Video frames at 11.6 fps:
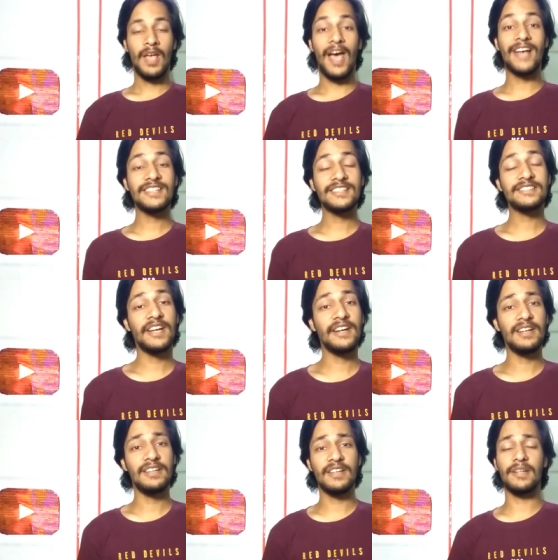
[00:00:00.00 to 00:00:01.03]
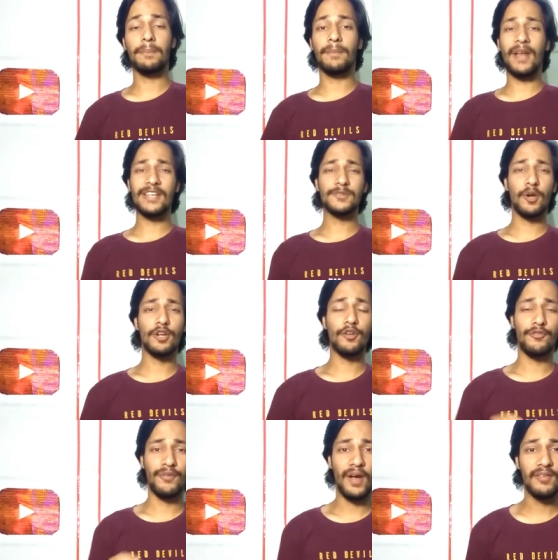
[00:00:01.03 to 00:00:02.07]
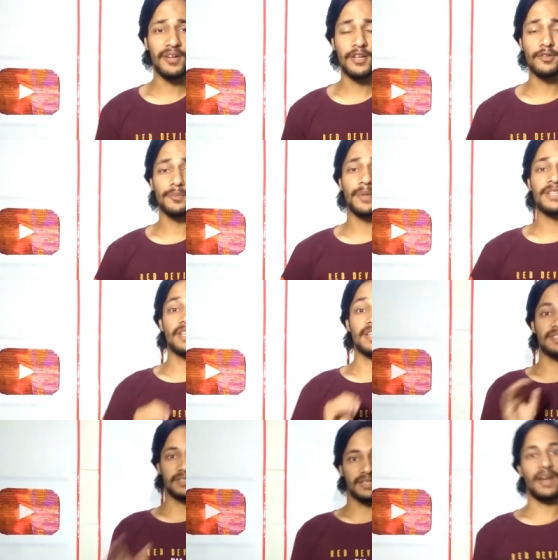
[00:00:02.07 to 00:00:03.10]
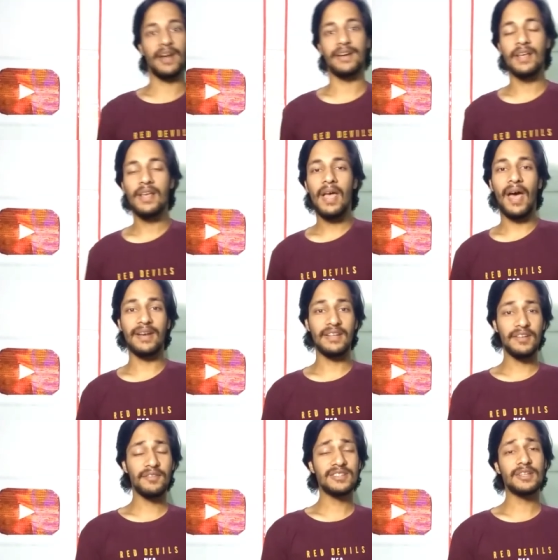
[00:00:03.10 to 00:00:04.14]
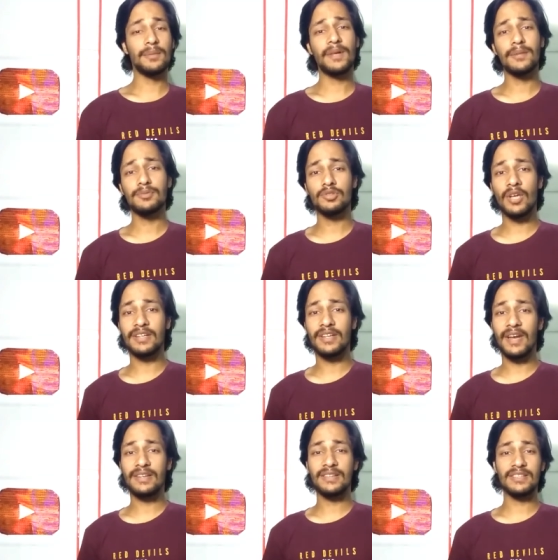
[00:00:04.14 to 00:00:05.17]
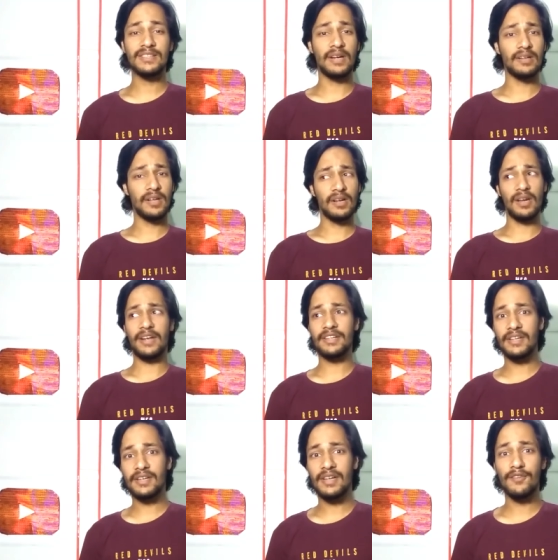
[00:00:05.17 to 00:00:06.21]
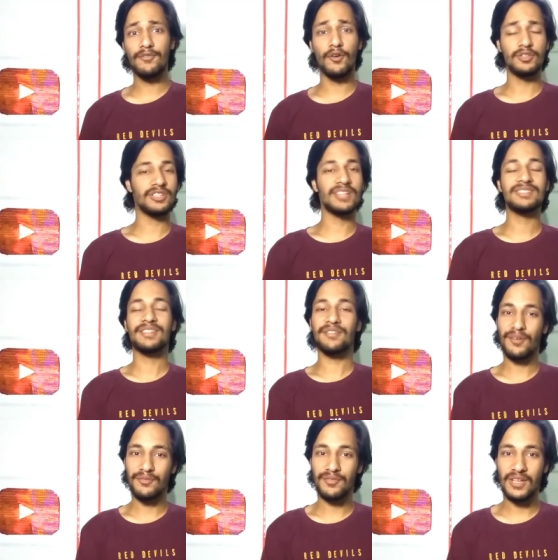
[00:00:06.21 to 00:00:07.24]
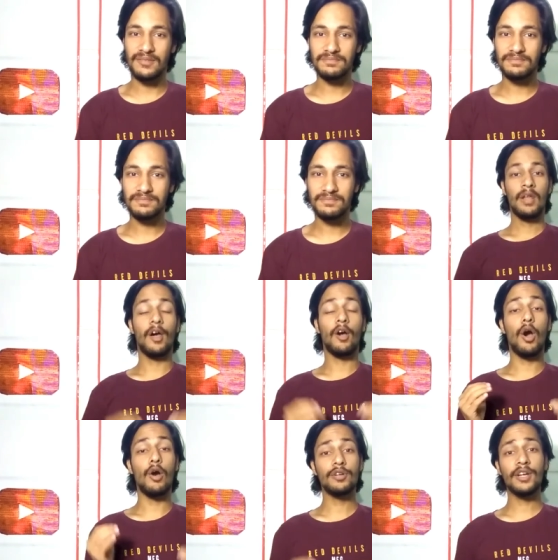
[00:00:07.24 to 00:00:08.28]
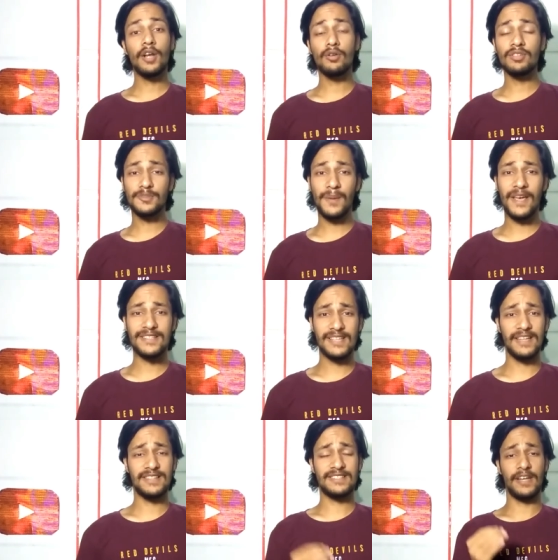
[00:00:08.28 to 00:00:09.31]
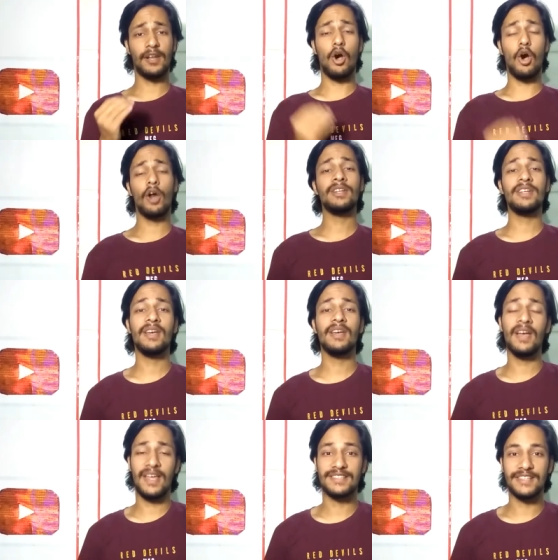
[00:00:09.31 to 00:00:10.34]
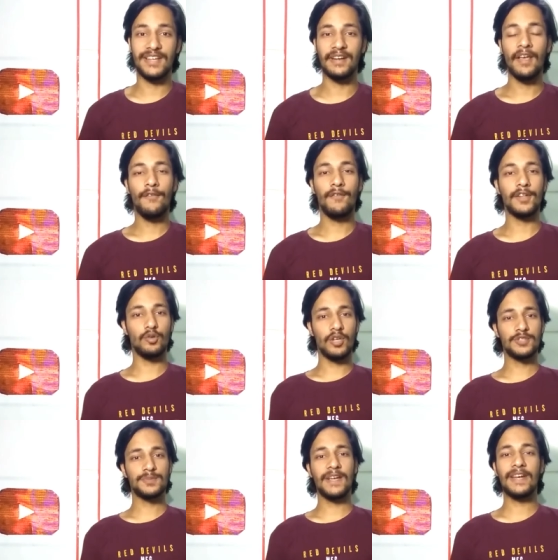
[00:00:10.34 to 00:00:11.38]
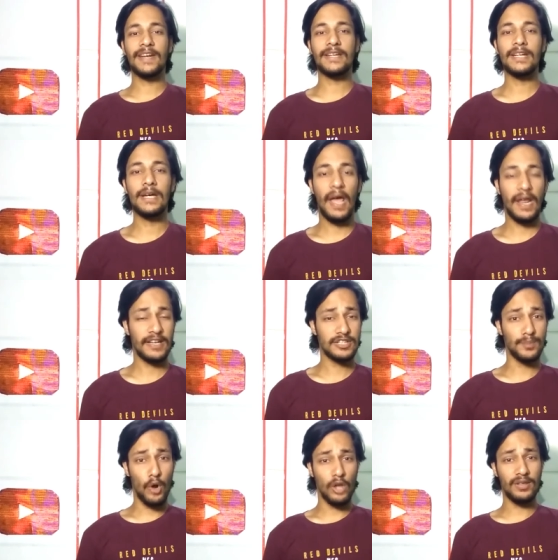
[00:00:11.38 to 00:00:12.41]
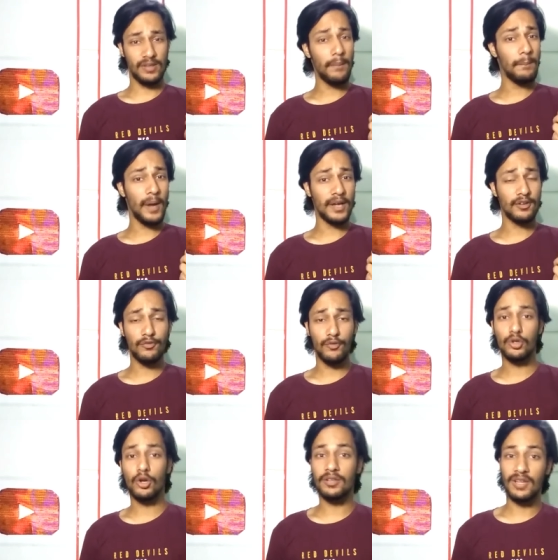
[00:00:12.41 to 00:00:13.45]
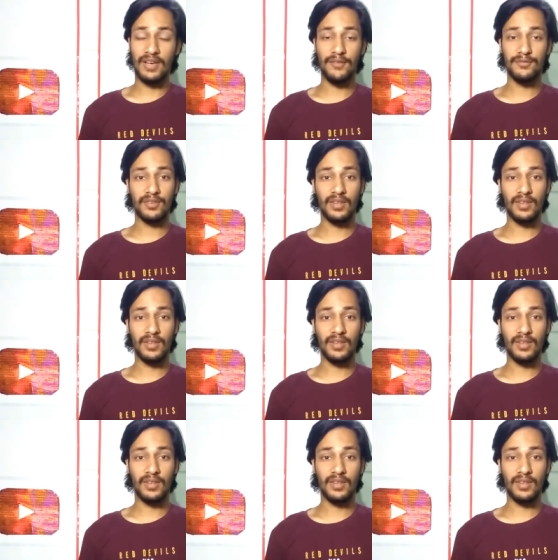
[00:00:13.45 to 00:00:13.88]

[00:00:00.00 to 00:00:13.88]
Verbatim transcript: As I said earlier, the price point of 500 rupees is great, and even sometimes you can get this under a lightning deal for just 350. Now counting down the specs, it's an on-ear headset with USB connector and a small knob microphone on the left